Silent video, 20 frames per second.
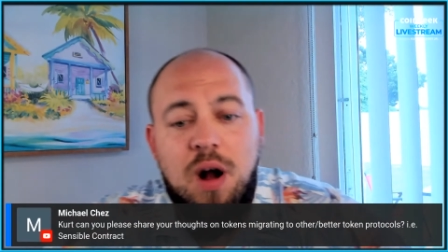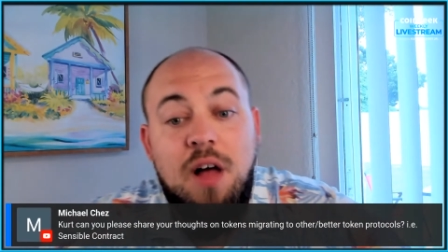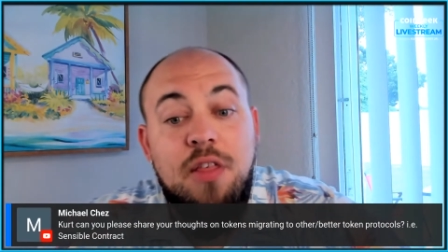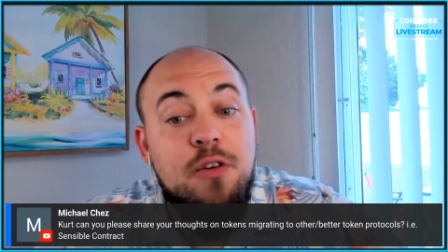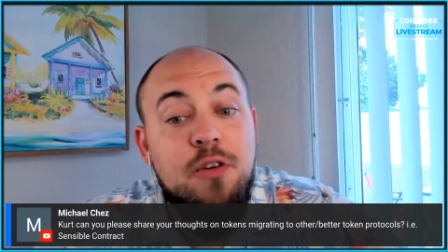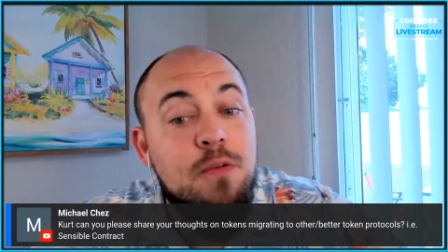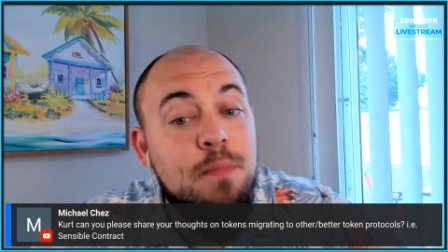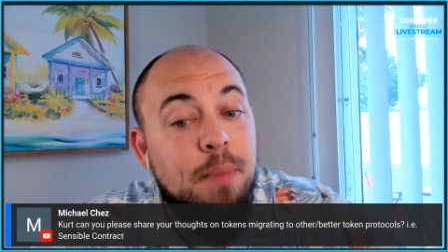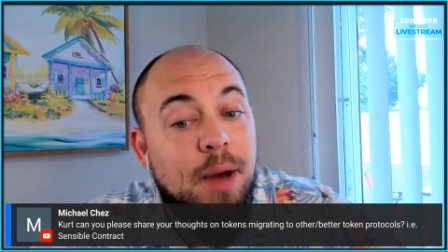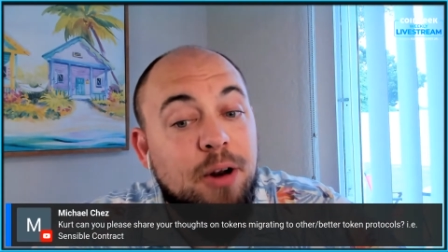
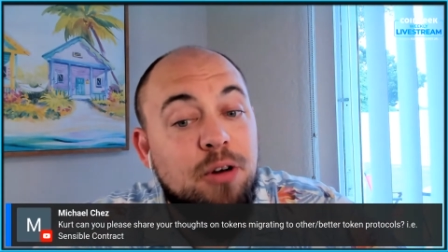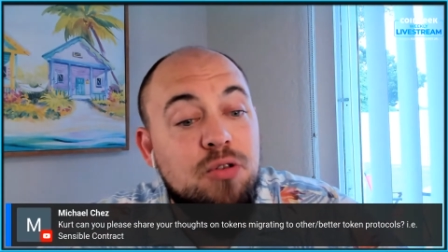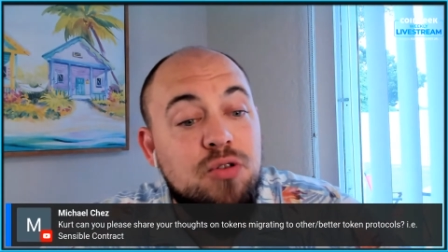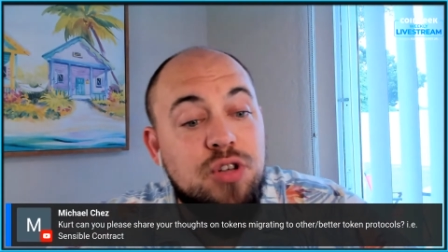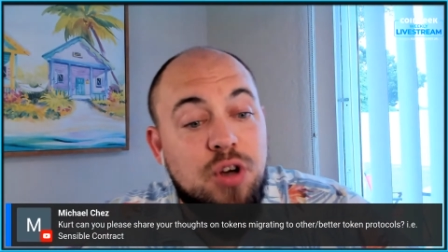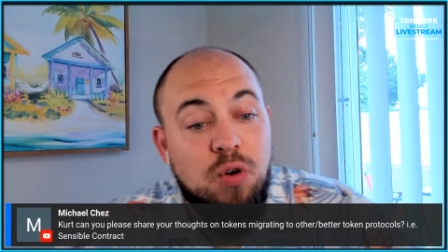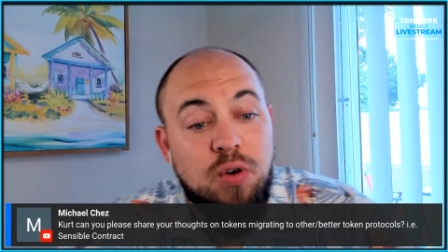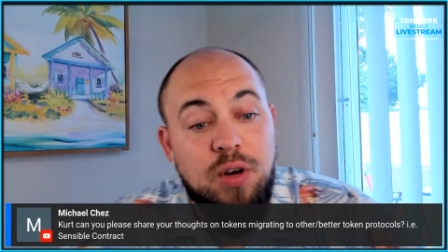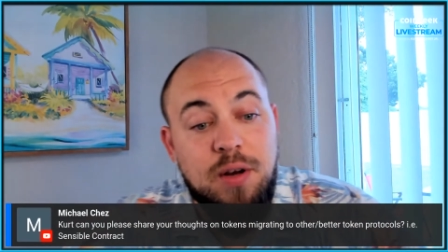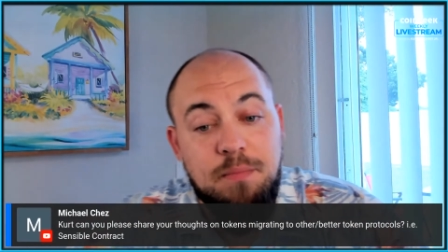other better
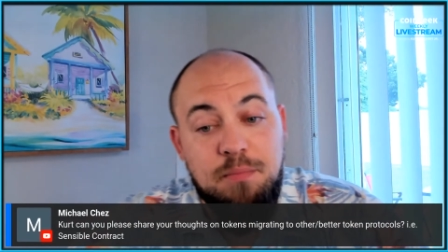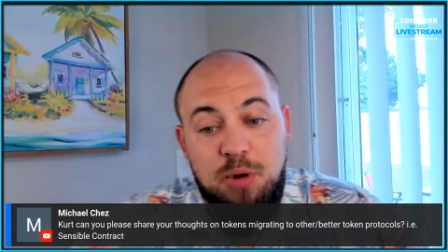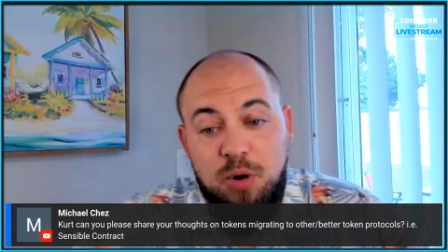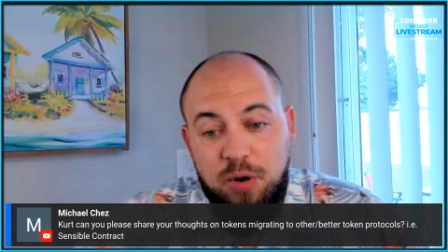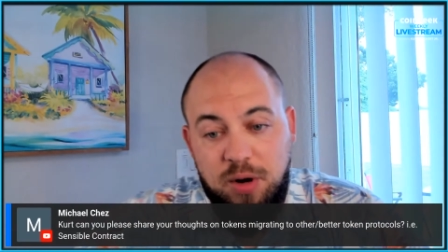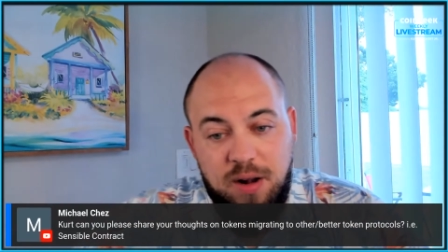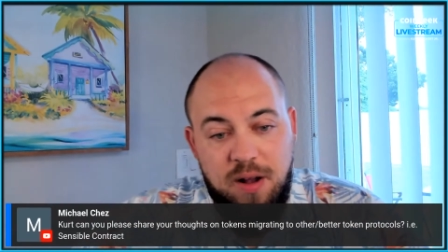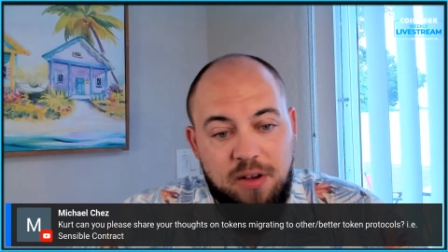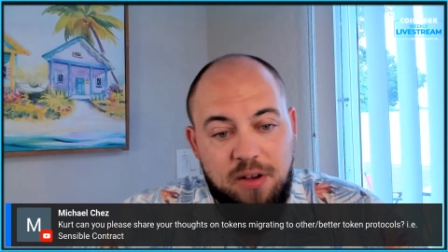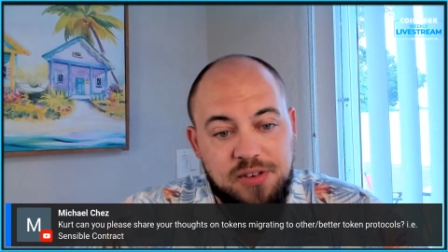token
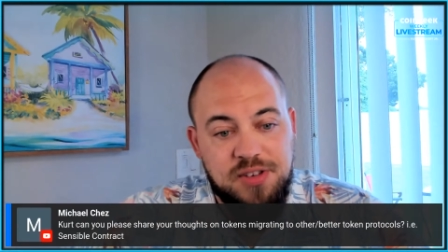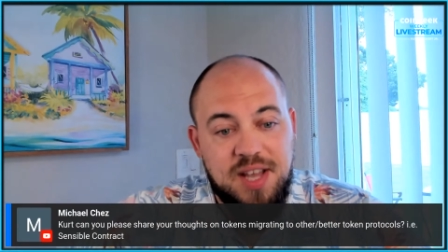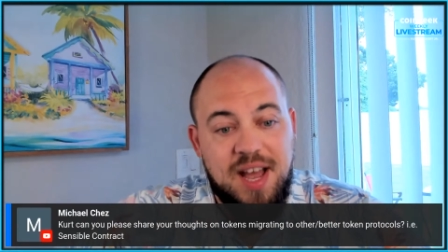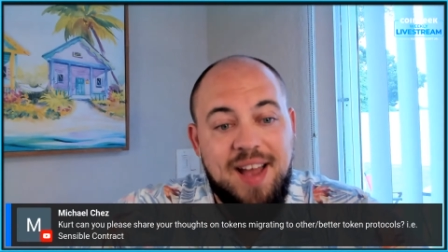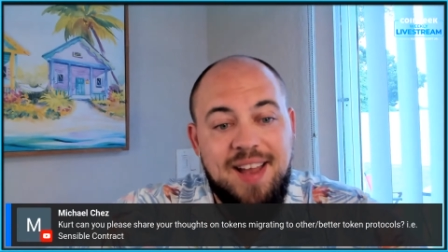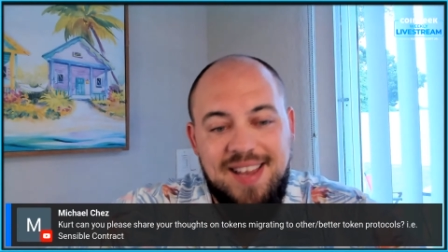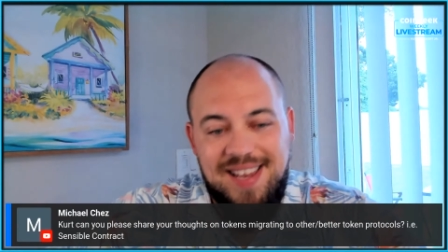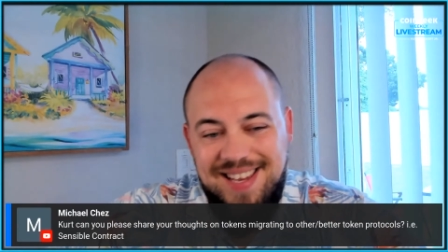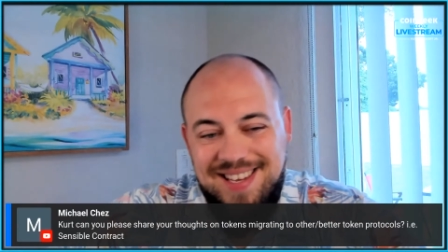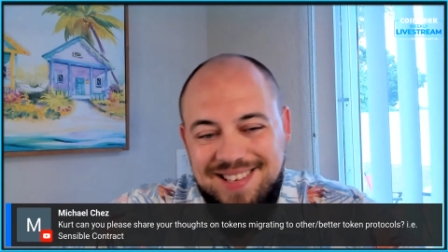protocols,
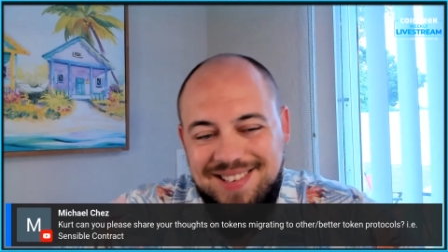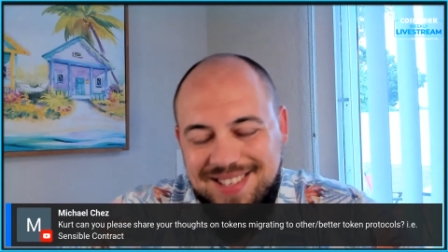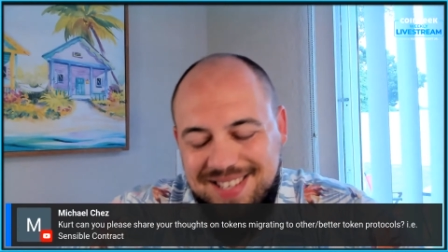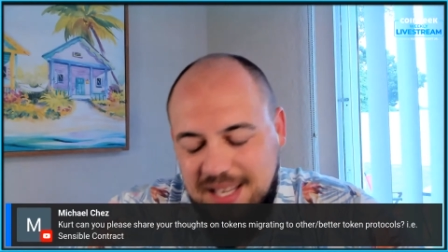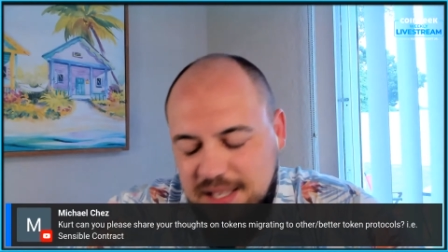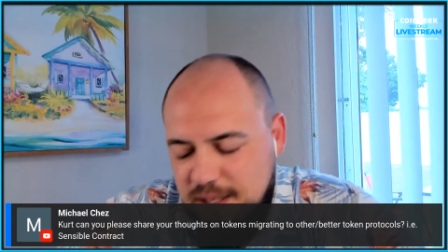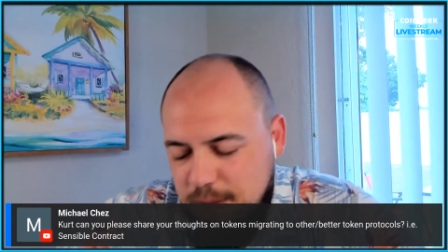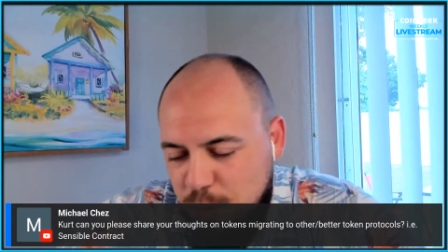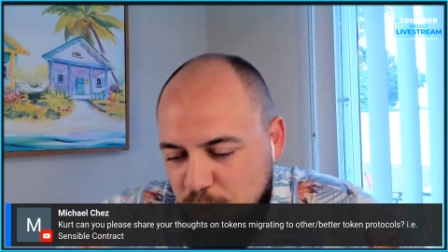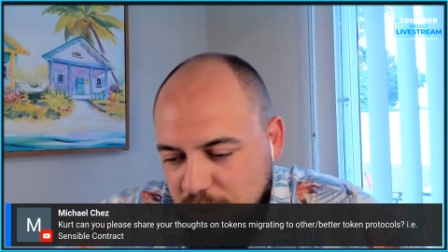i.e.
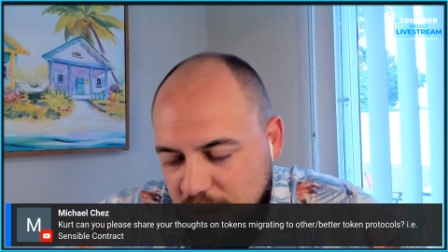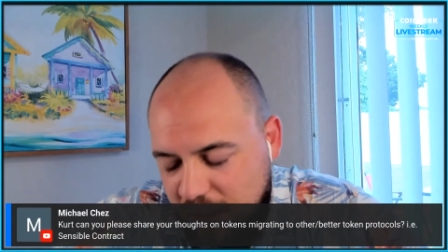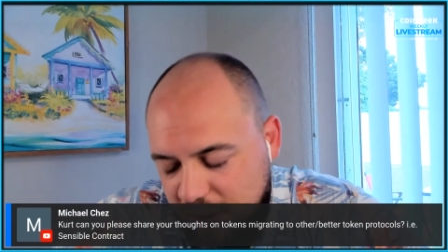Sensible